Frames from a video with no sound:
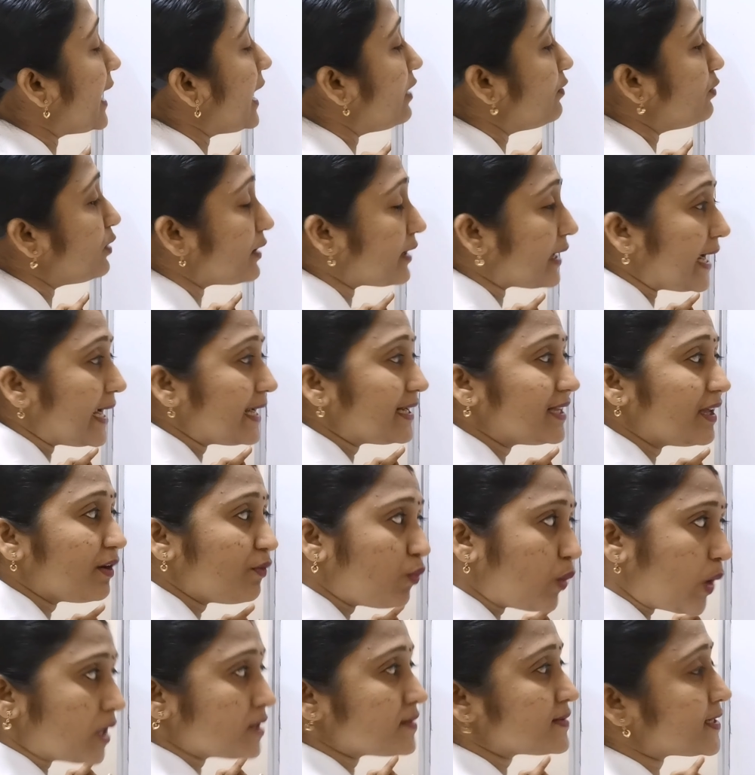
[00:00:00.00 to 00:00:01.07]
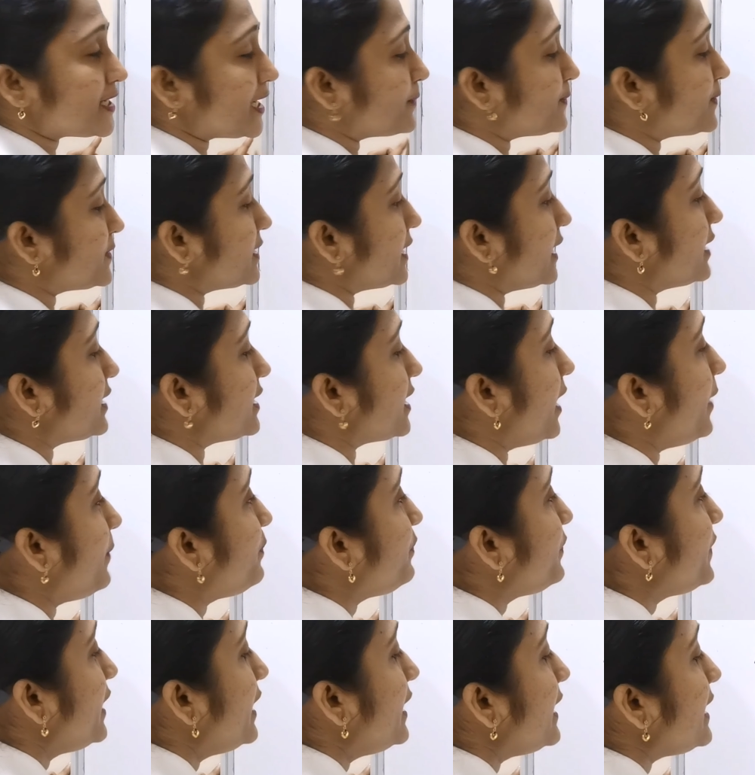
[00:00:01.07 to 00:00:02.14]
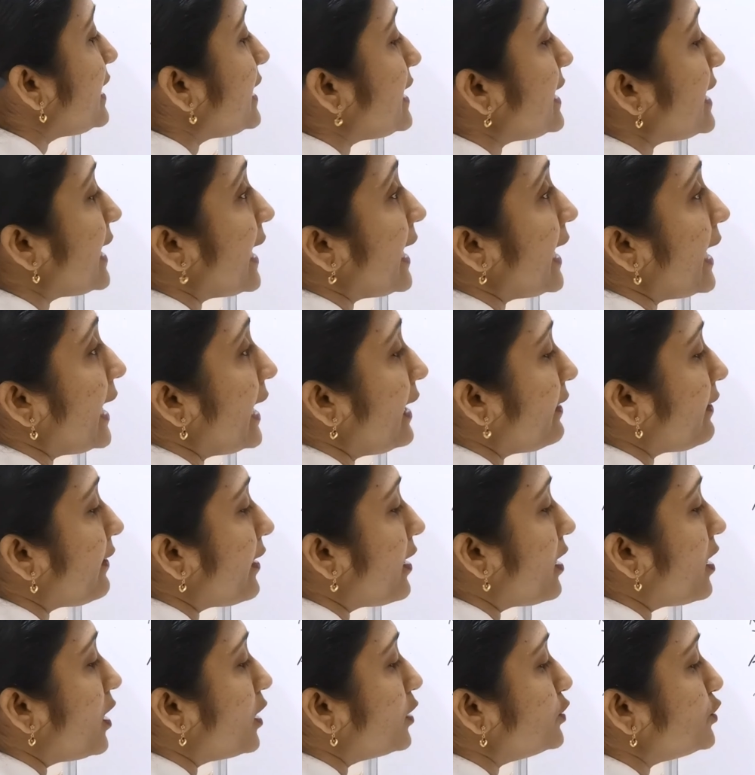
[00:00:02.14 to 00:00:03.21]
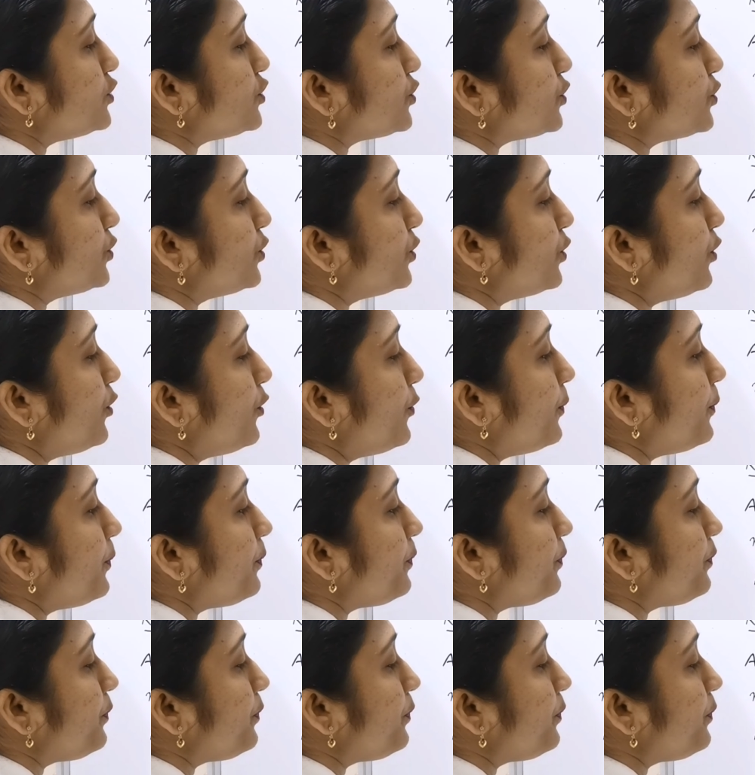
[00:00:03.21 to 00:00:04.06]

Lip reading: I will write the one subset A Raju